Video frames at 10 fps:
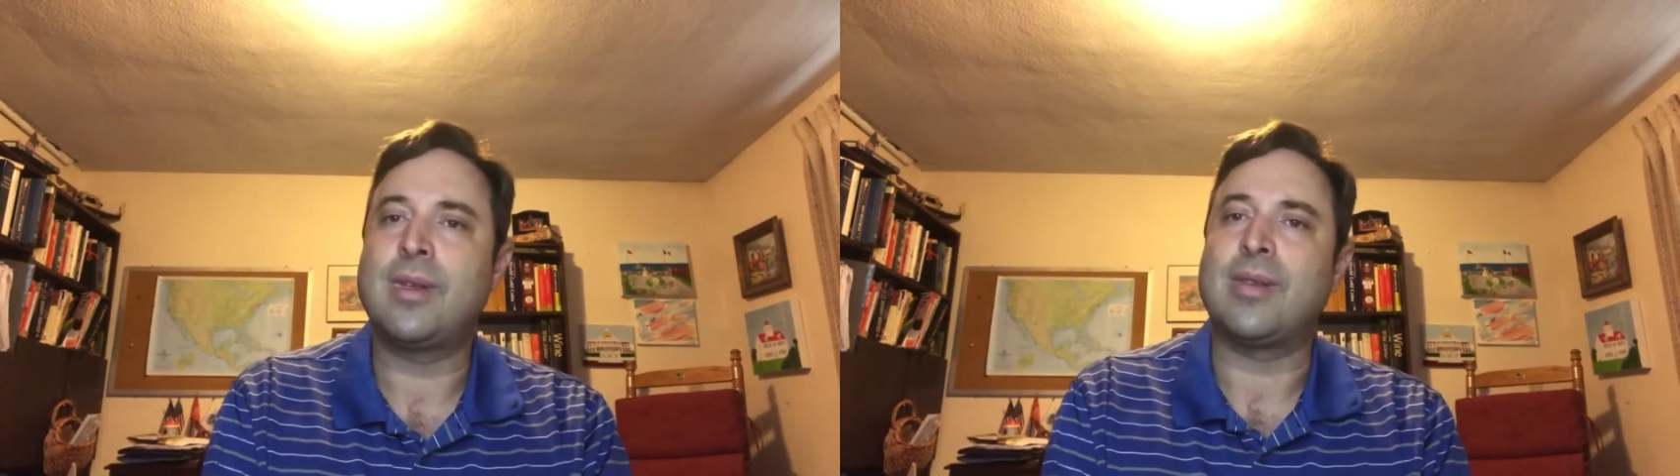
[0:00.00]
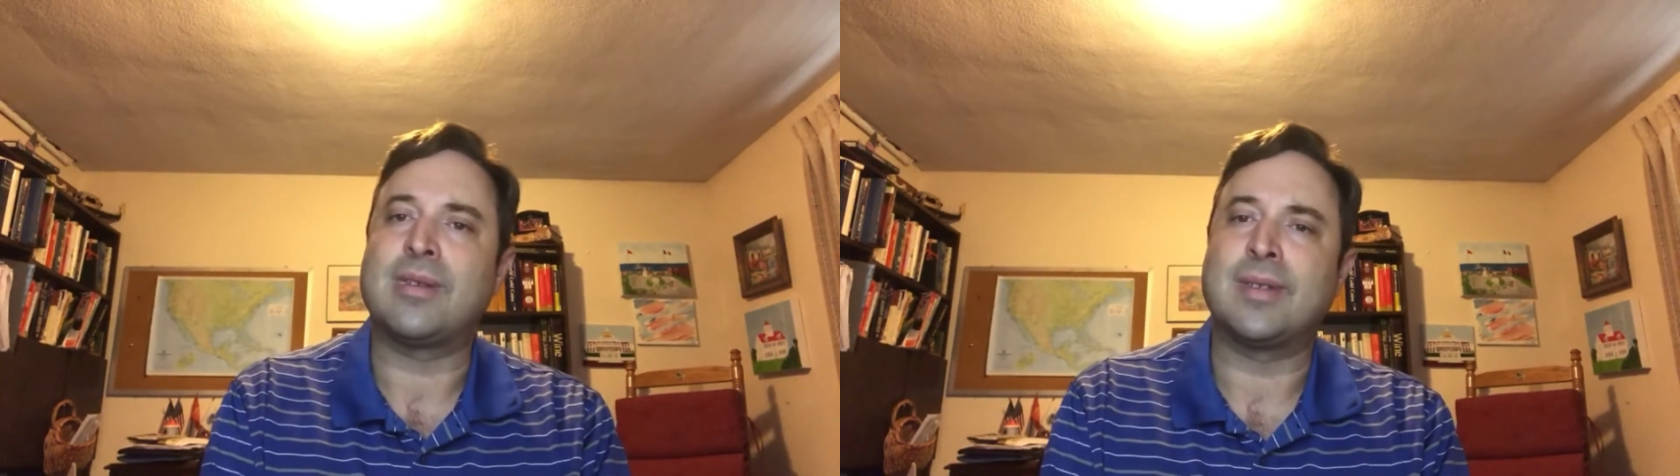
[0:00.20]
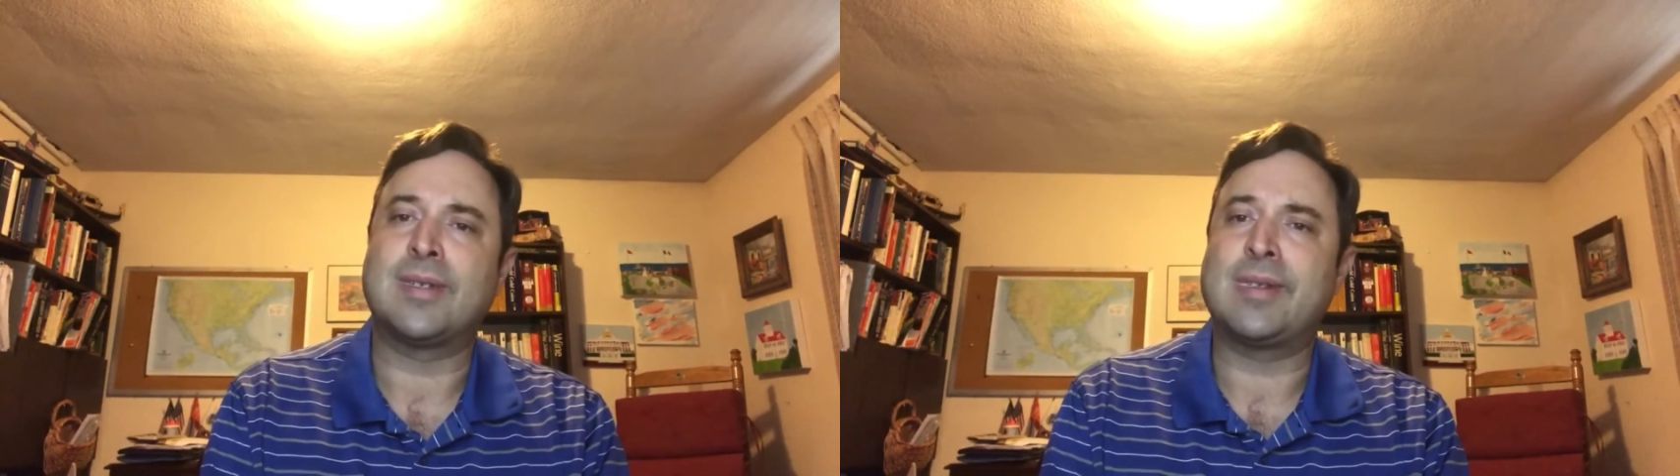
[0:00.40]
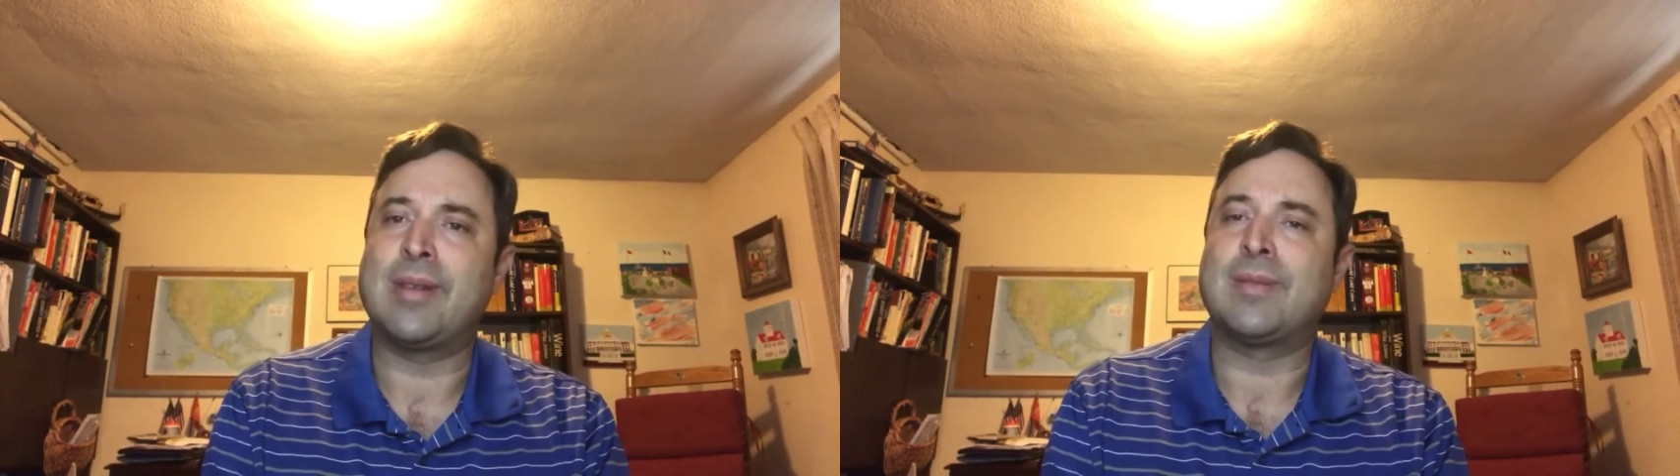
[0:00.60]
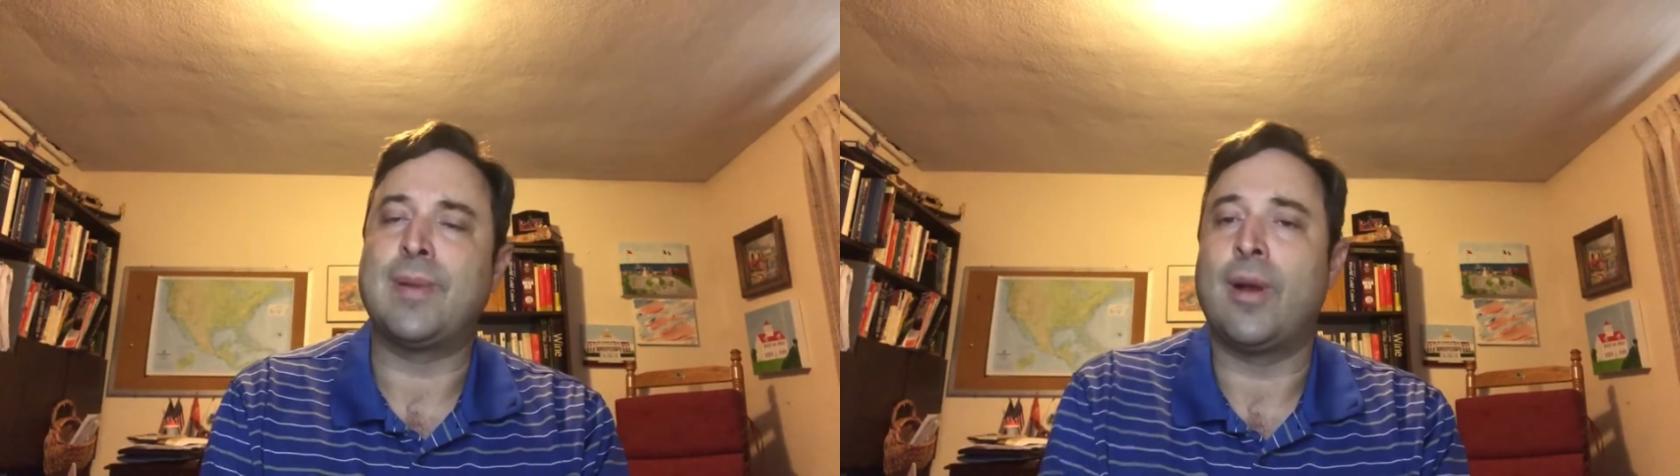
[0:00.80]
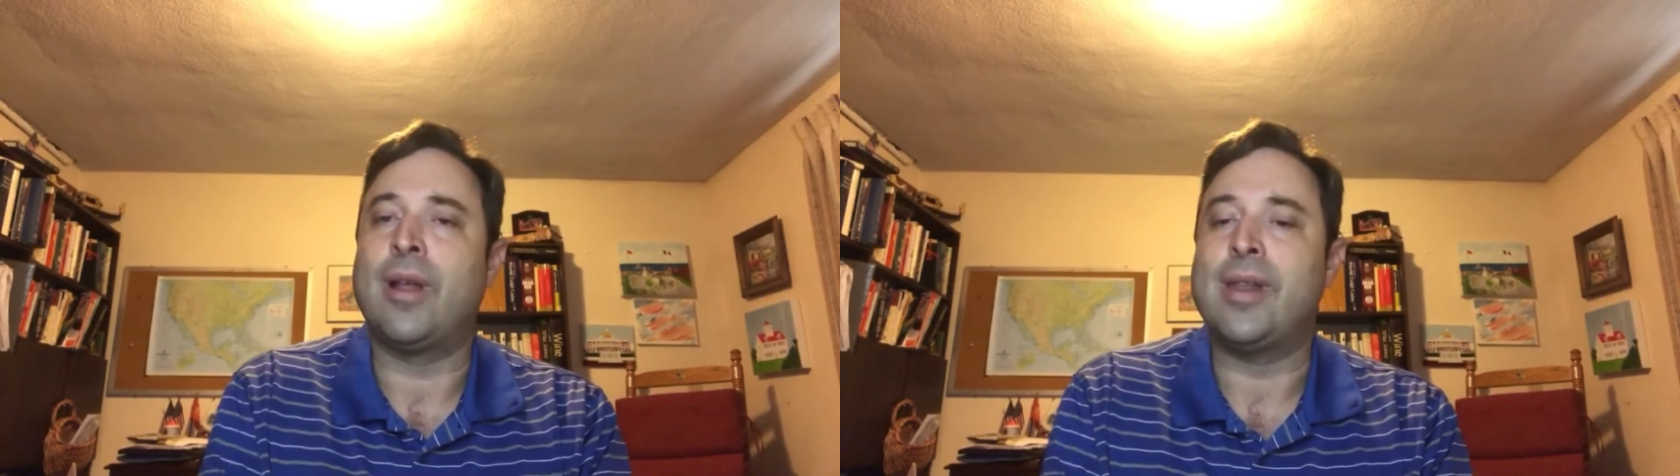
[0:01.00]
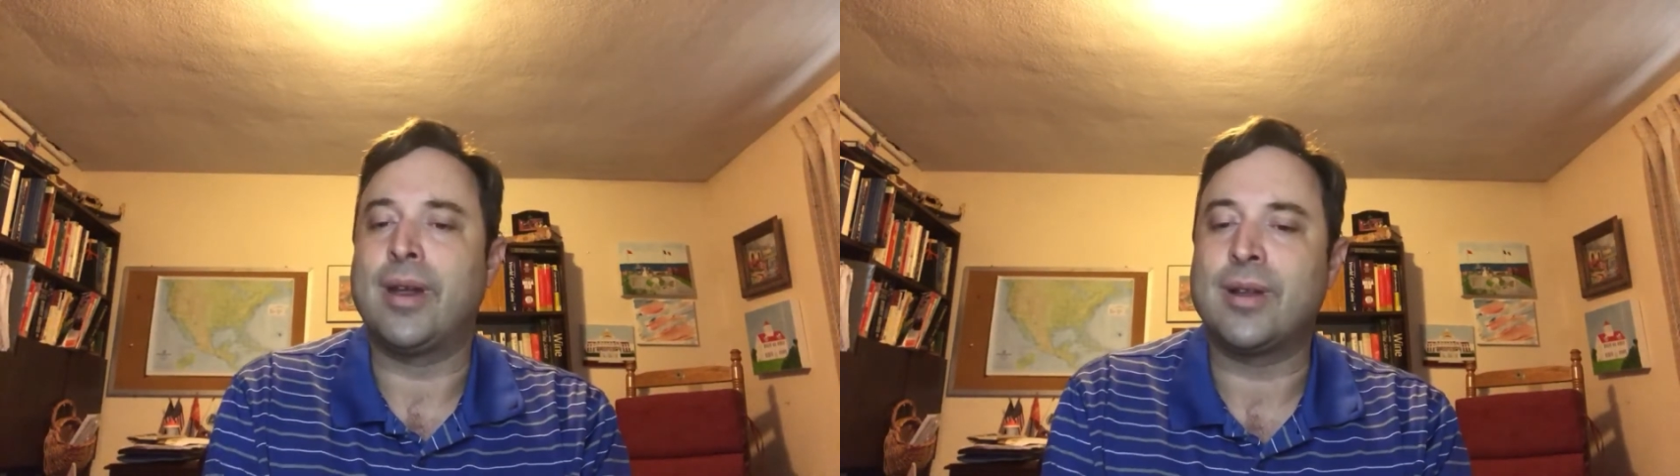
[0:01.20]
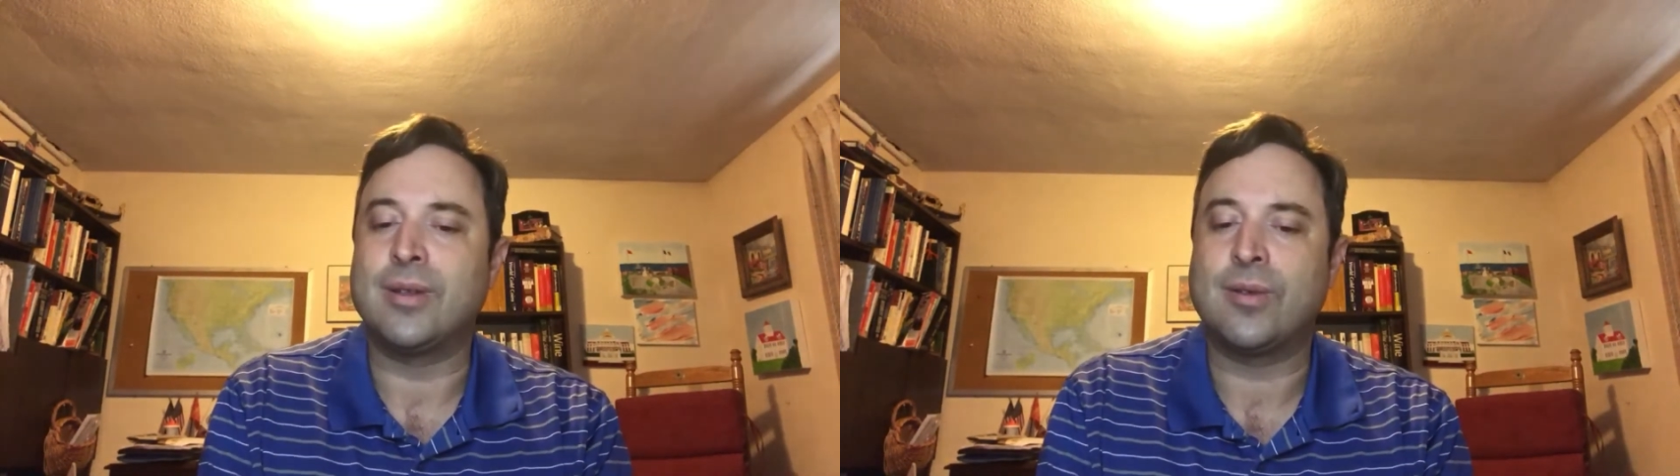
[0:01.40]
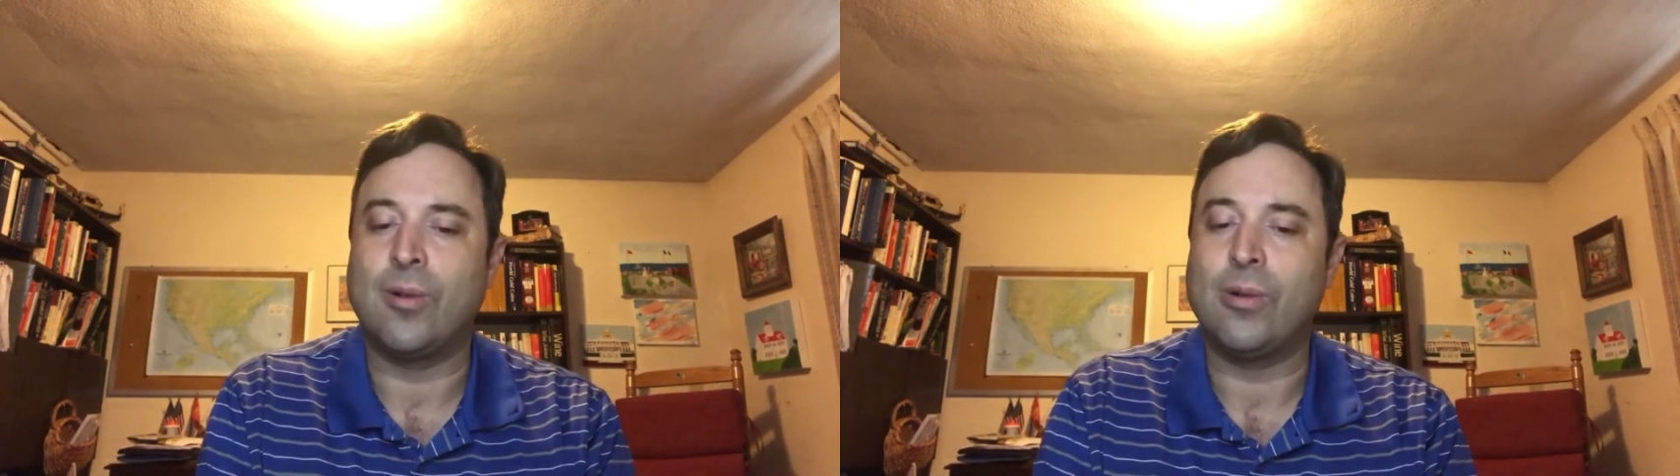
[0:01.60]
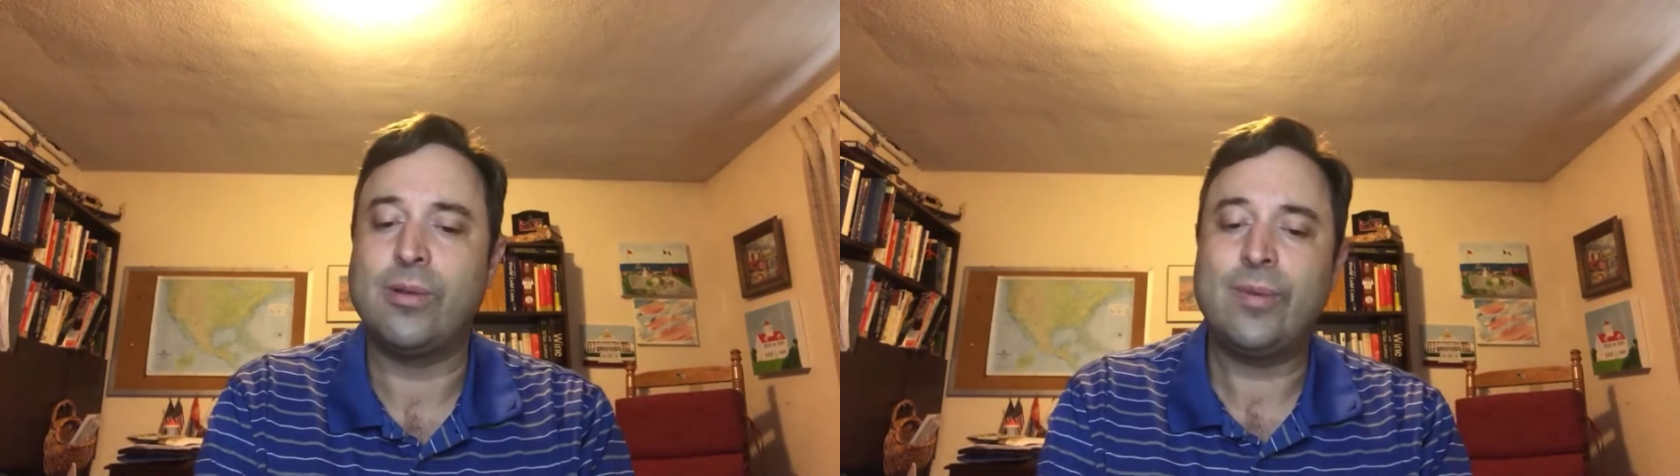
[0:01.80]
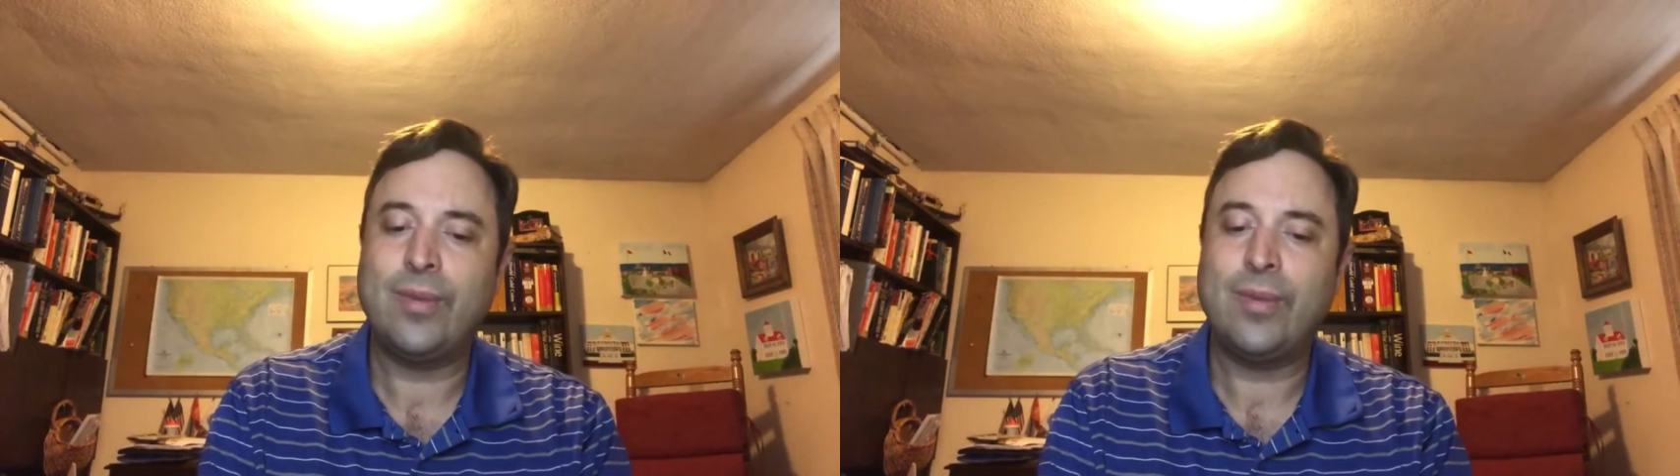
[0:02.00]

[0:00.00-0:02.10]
It's beyond their control.